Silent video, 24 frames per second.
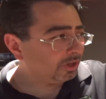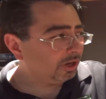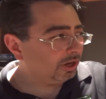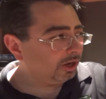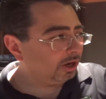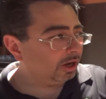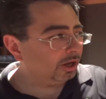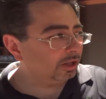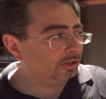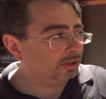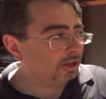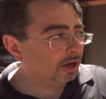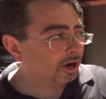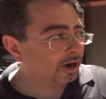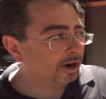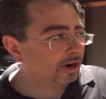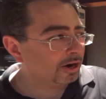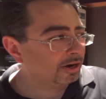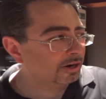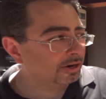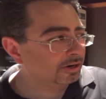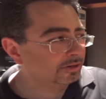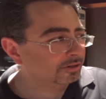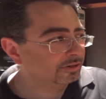
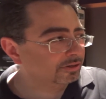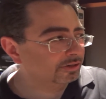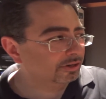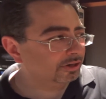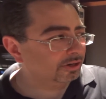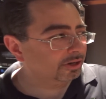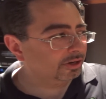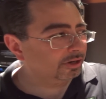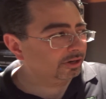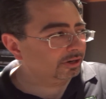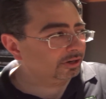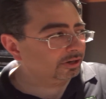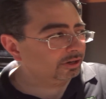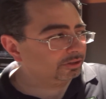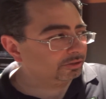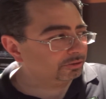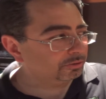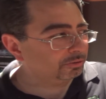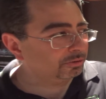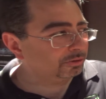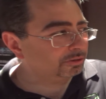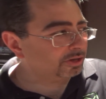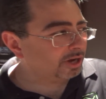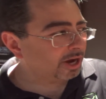large
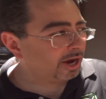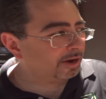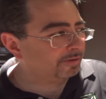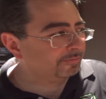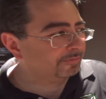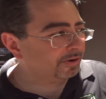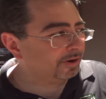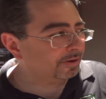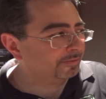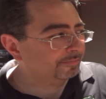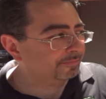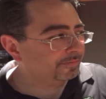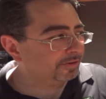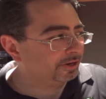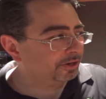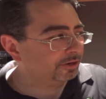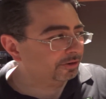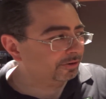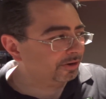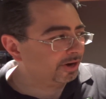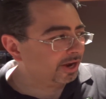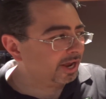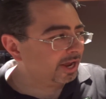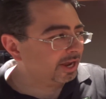dual diaphragm
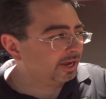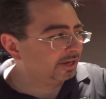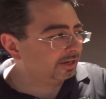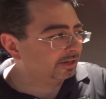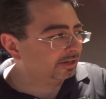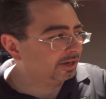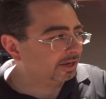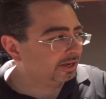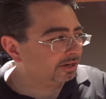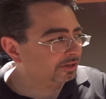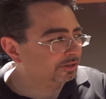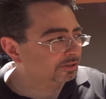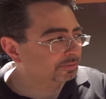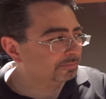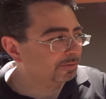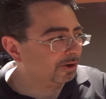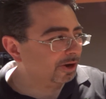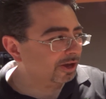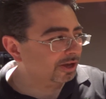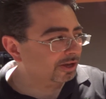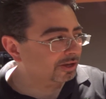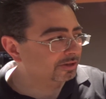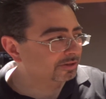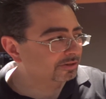figure 8 and a
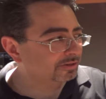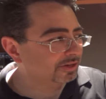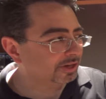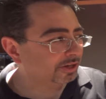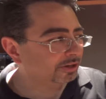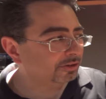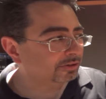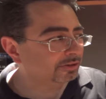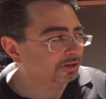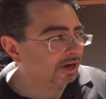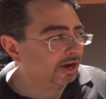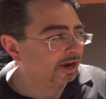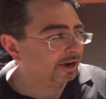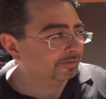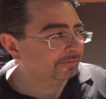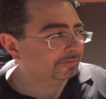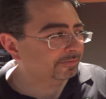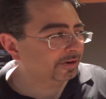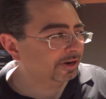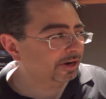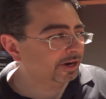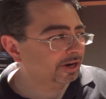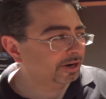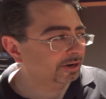small single
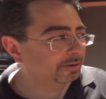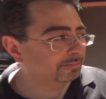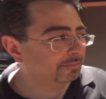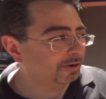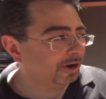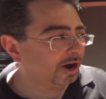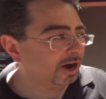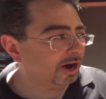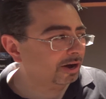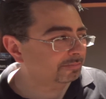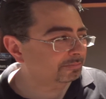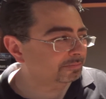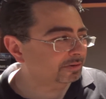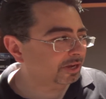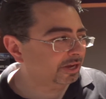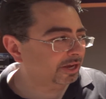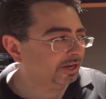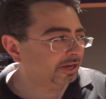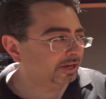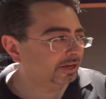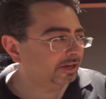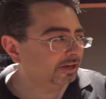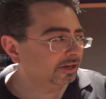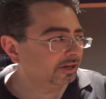diaphragm
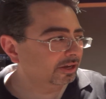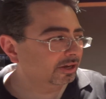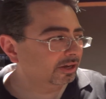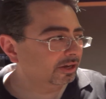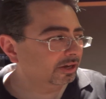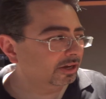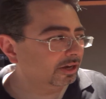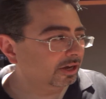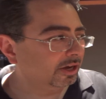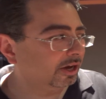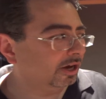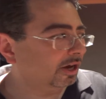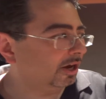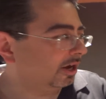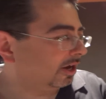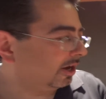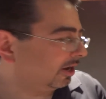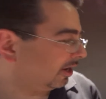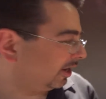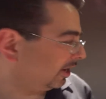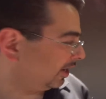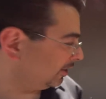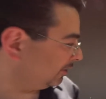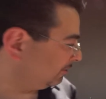Omni.
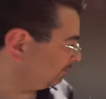And the